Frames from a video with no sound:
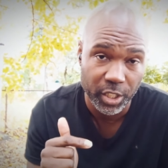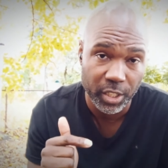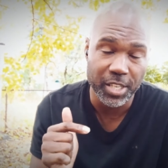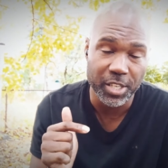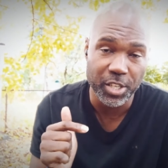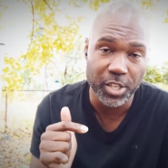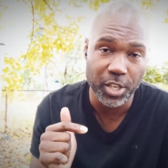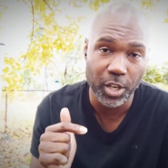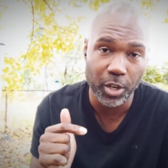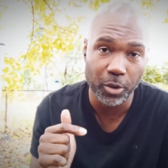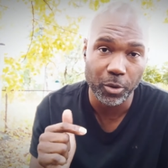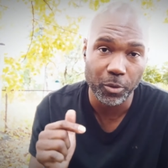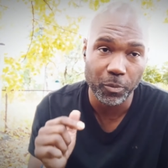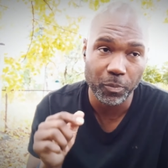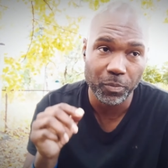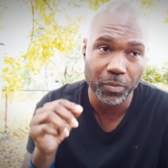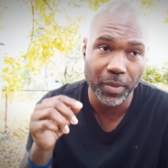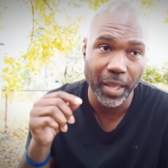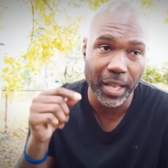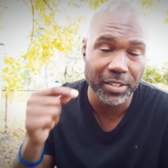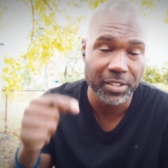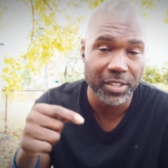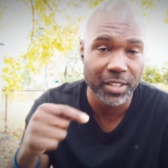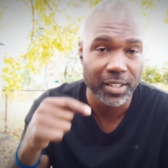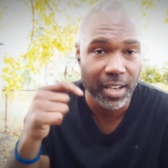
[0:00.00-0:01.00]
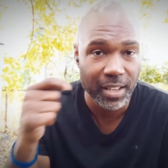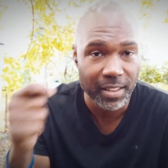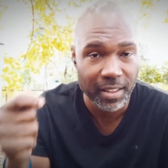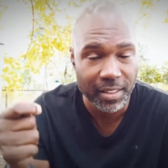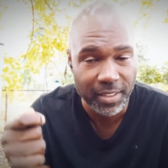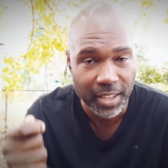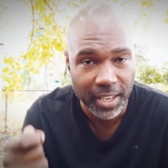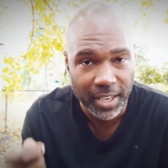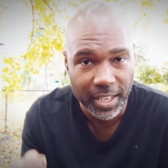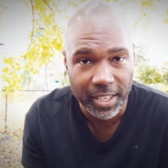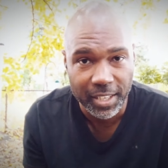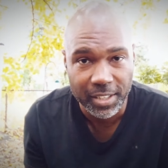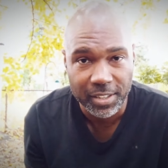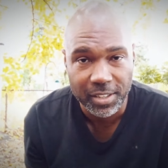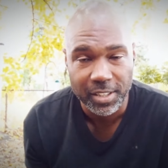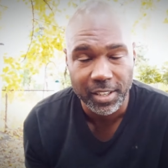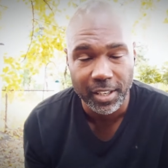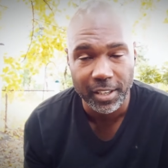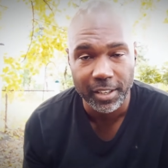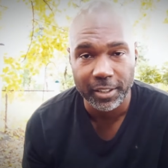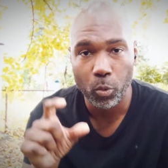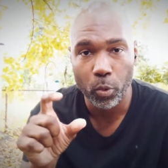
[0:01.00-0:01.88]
And so that's another thing to consider.